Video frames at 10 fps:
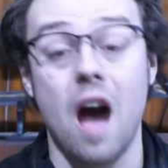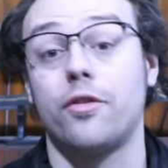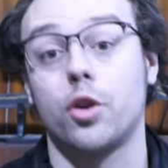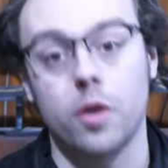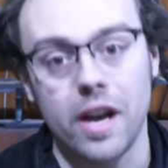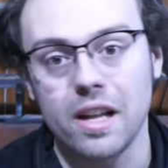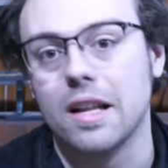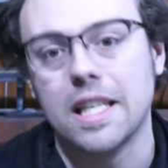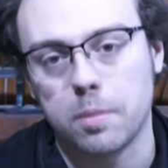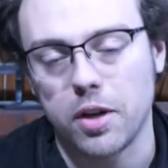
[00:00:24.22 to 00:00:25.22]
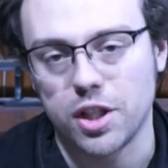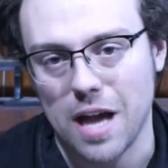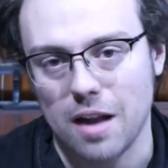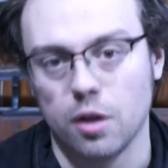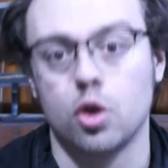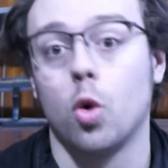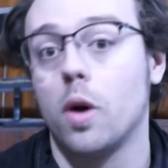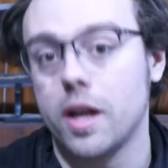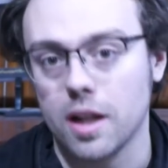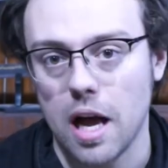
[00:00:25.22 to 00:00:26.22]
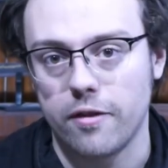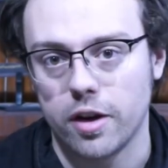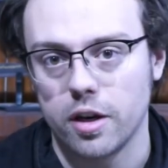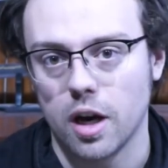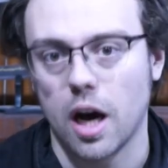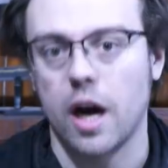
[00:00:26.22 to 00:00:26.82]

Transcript: After creating a Let's Play channel in 2011,